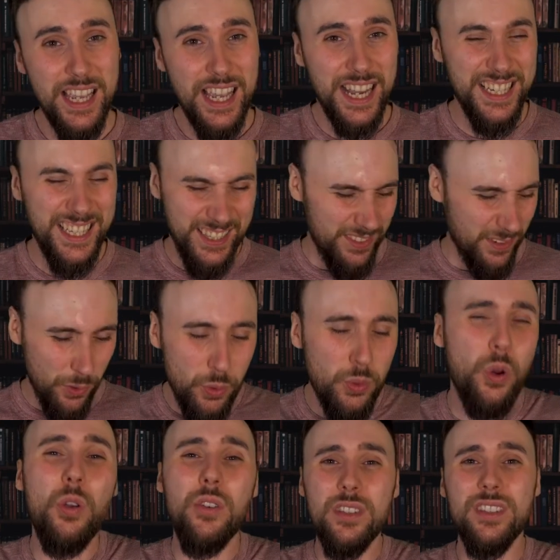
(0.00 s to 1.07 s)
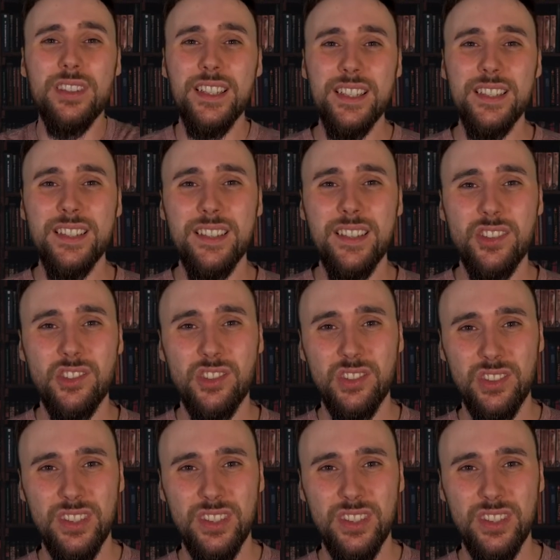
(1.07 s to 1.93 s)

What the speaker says: and in all honesty, such